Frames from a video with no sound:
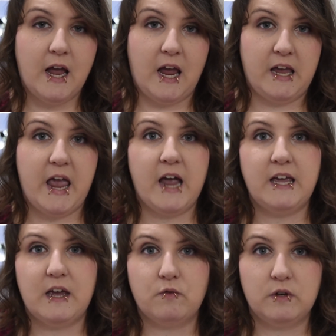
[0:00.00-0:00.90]
it can
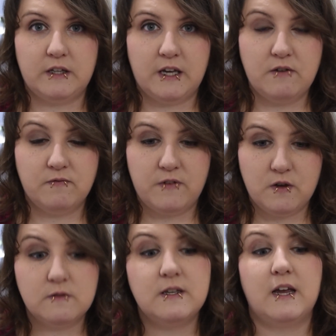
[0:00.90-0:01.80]
get really
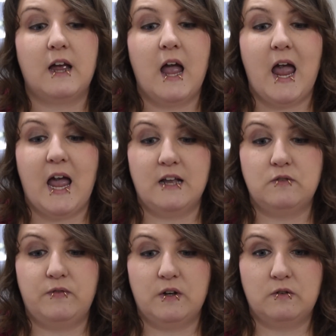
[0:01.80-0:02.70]
confusing and
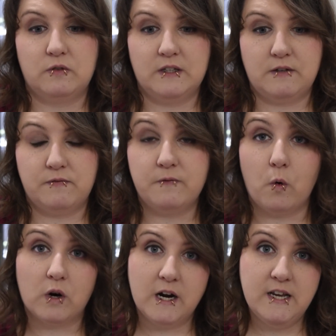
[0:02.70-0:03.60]
feel really
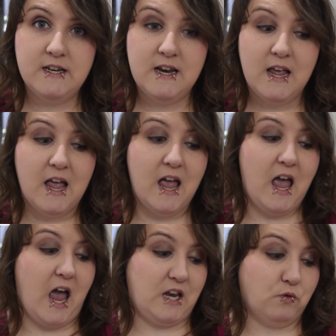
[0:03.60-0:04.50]
foreign.
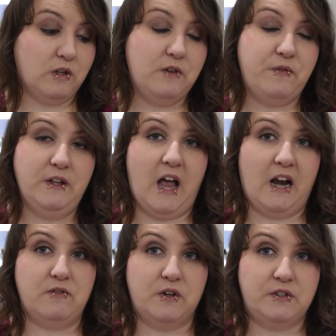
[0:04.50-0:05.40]
And you really feel out
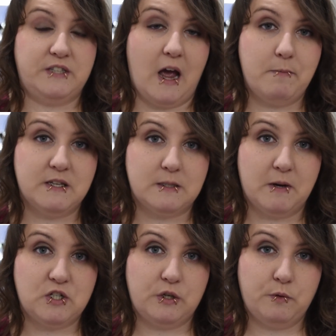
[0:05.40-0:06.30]
of your depth,
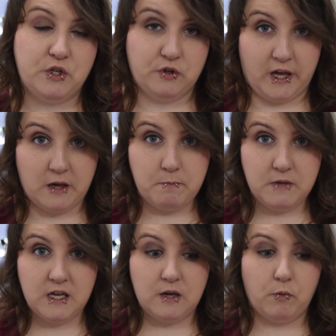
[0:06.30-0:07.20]
especially when you're like
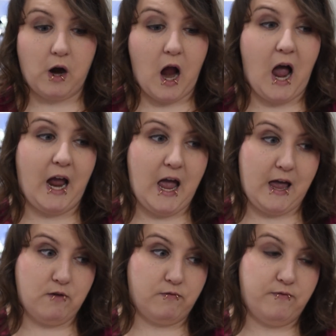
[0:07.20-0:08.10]
me, where I
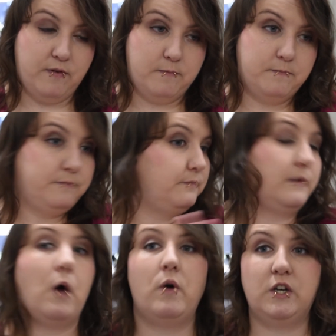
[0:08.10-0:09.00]
have
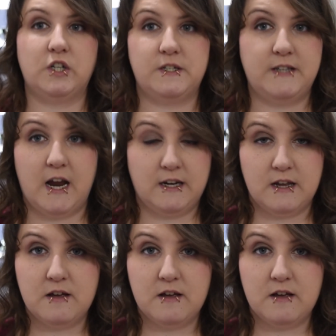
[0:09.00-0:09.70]
no understanding